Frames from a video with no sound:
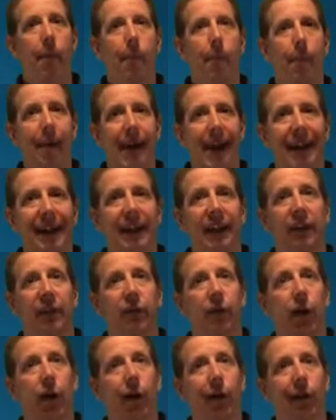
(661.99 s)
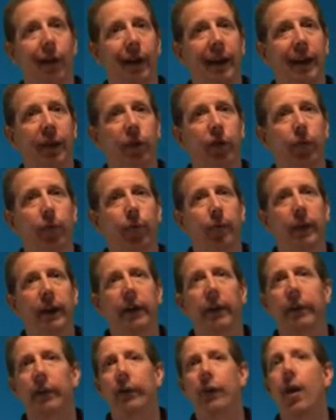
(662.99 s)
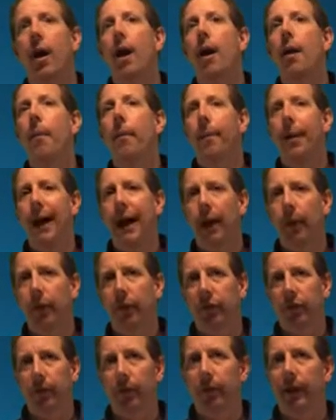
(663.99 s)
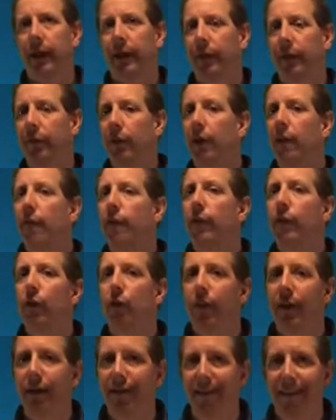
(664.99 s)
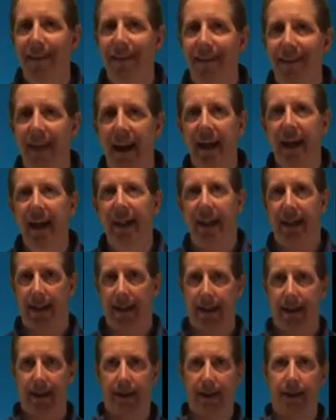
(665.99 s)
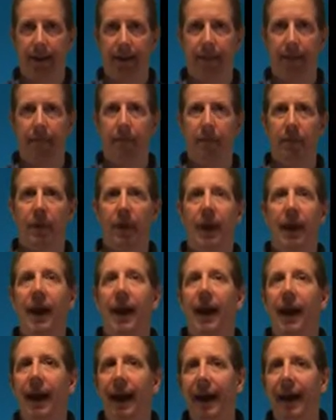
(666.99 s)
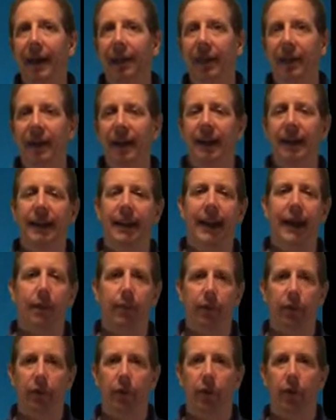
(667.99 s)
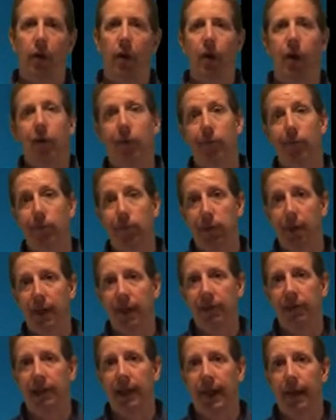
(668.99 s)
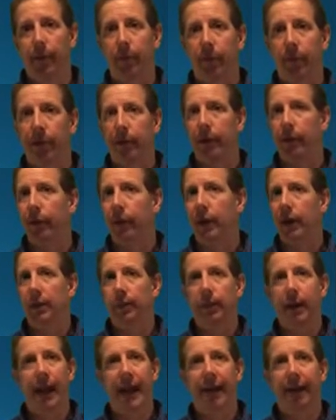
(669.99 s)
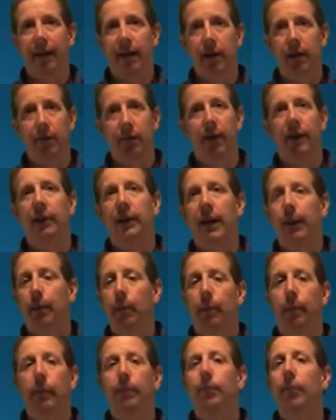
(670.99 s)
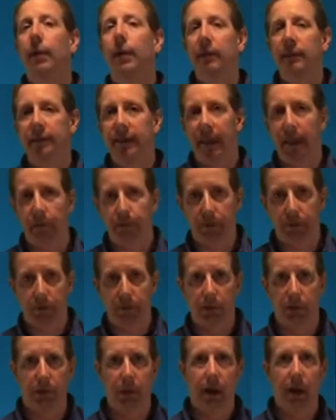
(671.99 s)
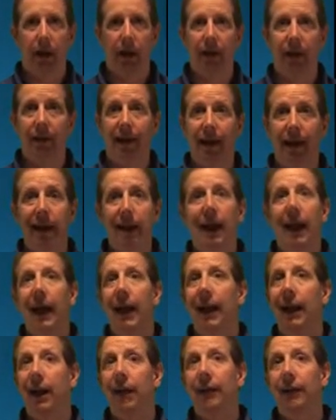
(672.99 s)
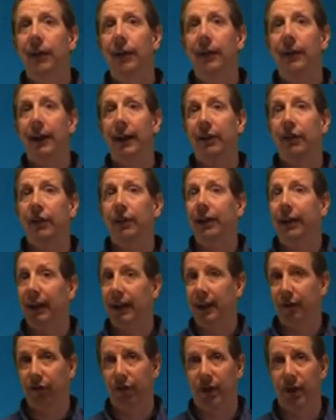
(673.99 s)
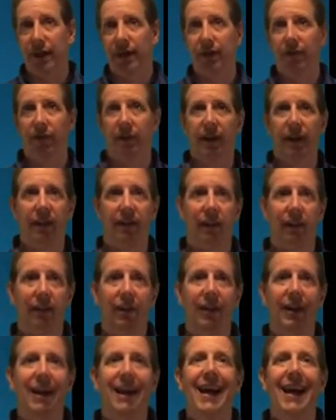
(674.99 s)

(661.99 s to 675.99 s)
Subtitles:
magnets, laser printers, power supplies, fluorescent lighting, AC adapters, bug zappers. I don't know why you'd be hanging on a bug zapper, but bug zappers. Okay, and other electric and electronic devices.